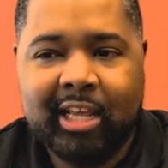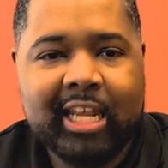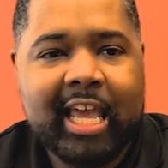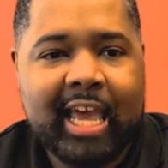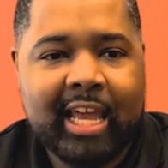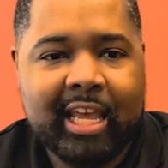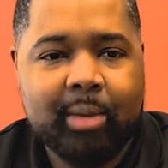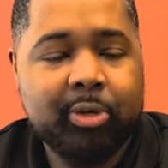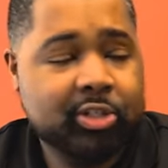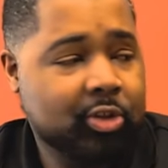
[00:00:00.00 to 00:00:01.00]
and he had
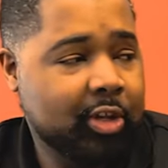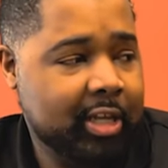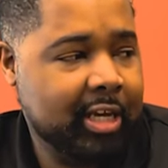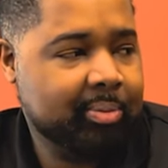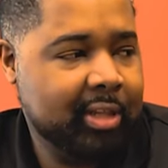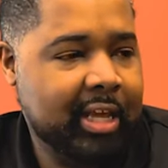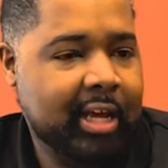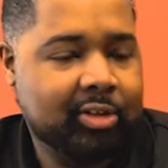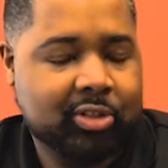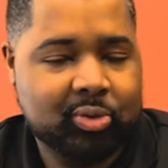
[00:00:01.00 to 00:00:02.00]
a pistol that he kept in the
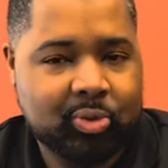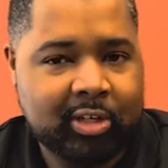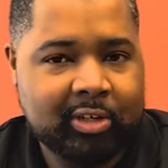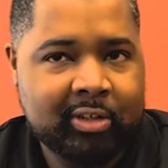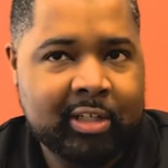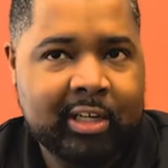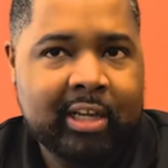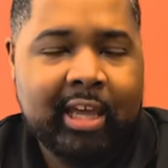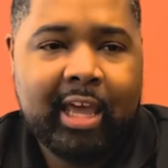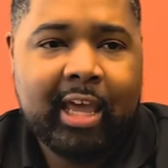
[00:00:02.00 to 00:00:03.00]
house as well.
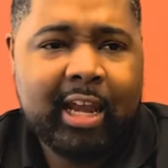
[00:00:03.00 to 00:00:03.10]
Mm-hmm.